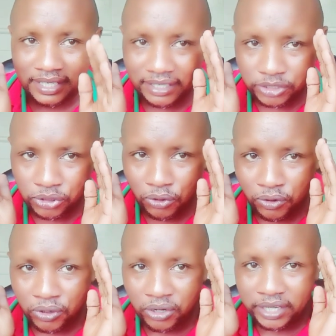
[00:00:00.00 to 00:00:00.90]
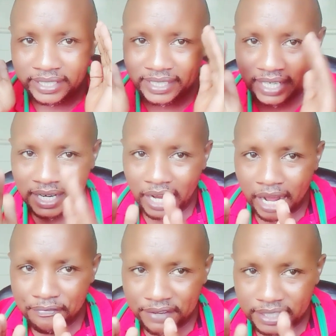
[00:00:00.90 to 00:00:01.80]
So it can
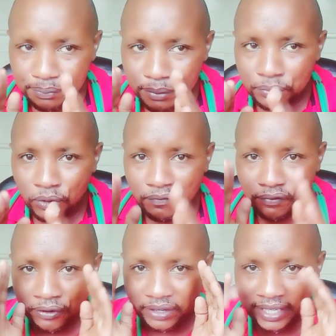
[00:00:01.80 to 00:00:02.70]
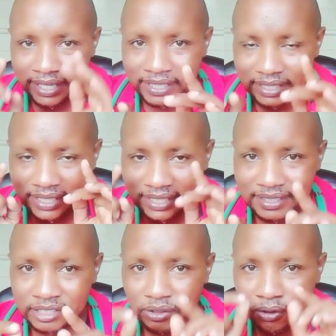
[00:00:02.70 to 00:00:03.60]
affect people of all
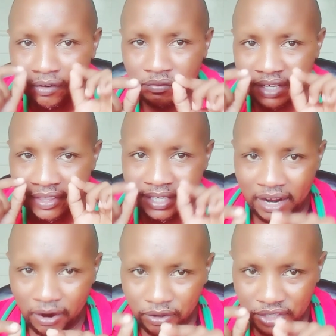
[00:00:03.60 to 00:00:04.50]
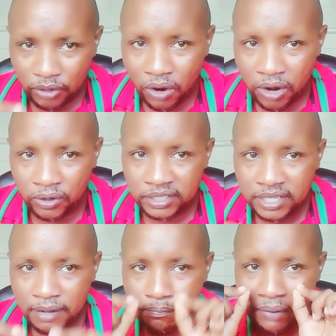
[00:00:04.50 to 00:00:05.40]
ages all over the world,
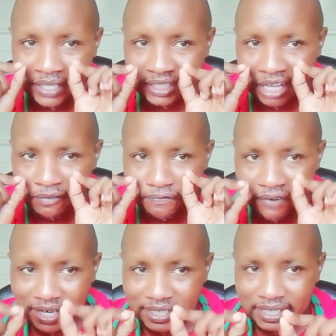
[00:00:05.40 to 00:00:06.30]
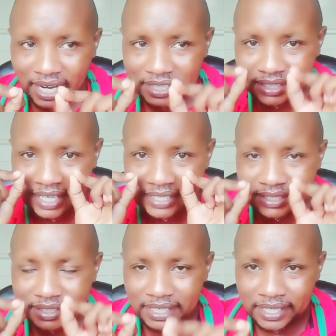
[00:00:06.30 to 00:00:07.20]
but some factors can
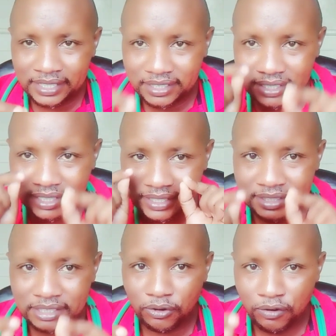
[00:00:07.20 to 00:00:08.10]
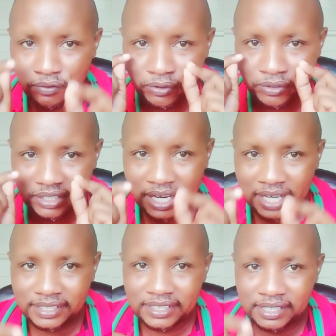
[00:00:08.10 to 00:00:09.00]
increase the risk of
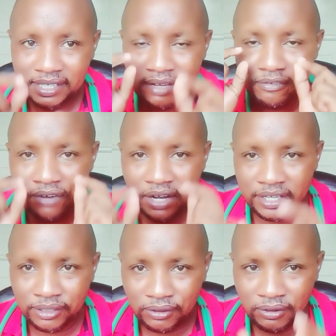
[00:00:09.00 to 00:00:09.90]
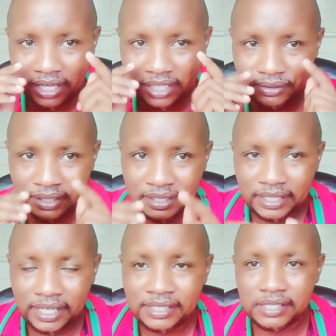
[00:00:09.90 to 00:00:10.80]
contracting viral
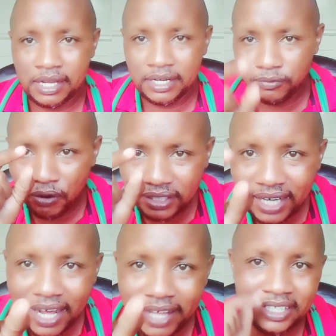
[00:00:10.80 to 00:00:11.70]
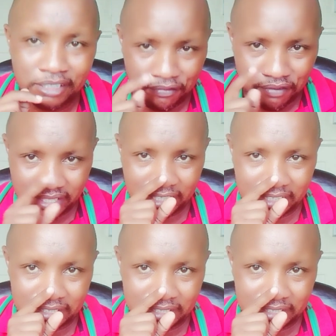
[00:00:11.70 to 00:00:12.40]
gastroenteritis. And what are these factors?